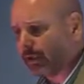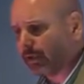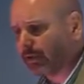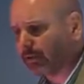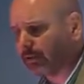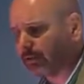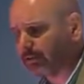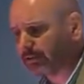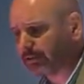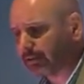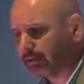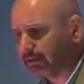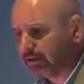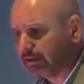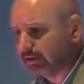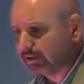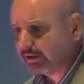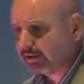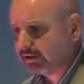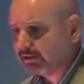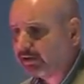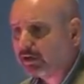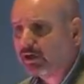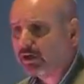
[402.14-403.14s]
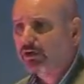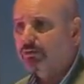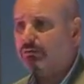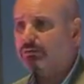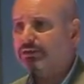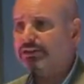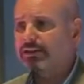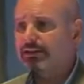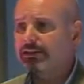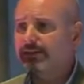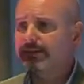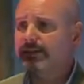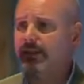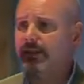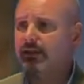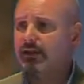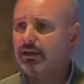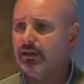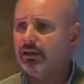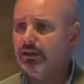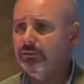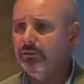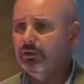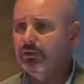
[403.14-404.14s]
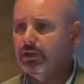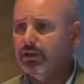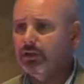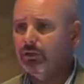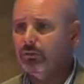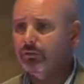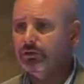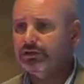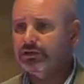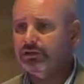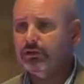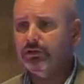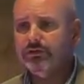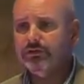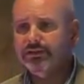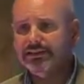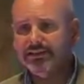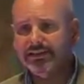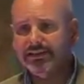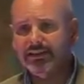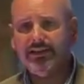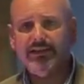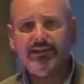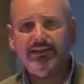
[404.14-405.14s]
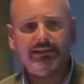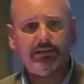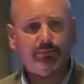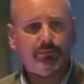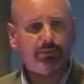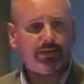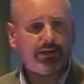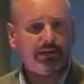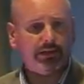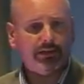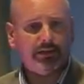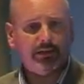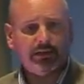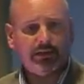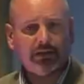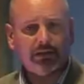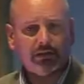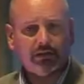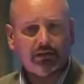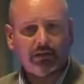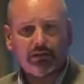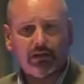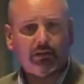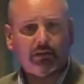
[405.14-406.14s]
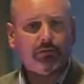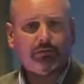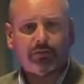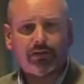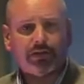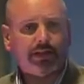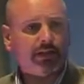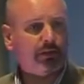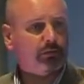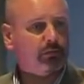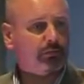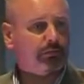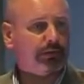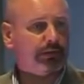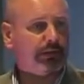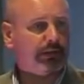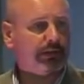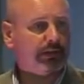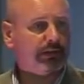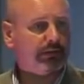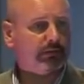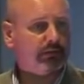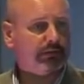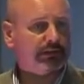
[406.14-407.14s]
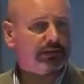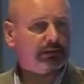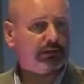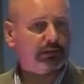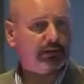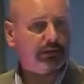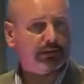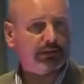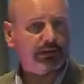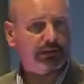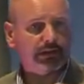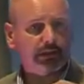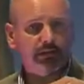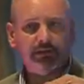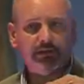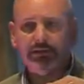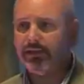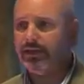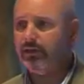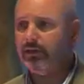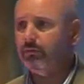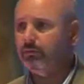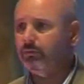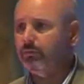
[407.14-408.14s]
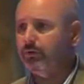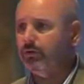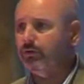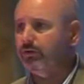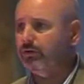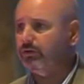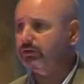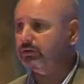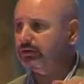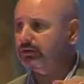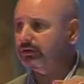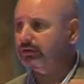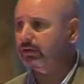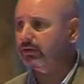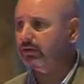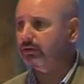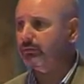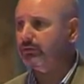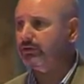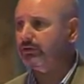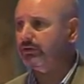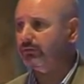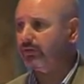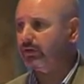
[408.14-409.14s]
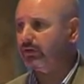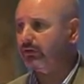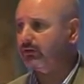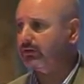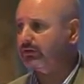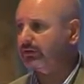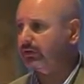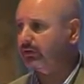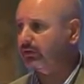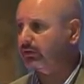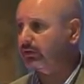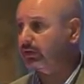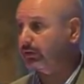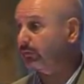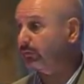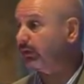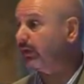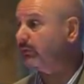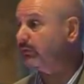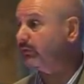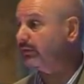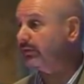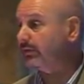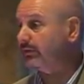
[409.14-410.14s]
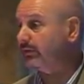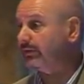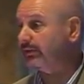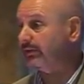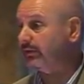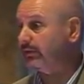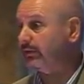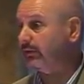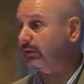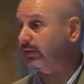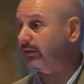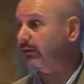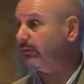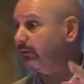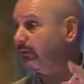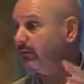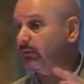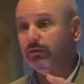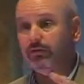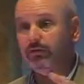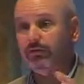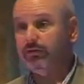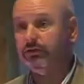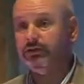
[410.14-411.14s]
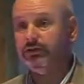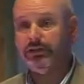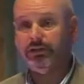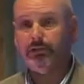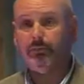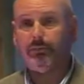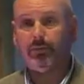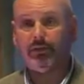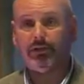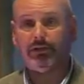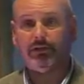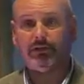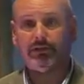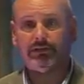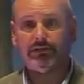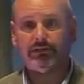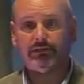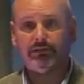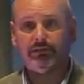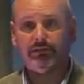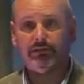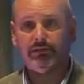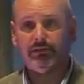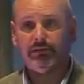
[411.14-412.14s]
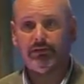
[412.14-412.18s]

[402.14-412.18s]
and Kelly Holmes at the time was sort of seen to be over the hill really, was on a kind of downward slope as far as her career was concerned. They thought that she'd peaked.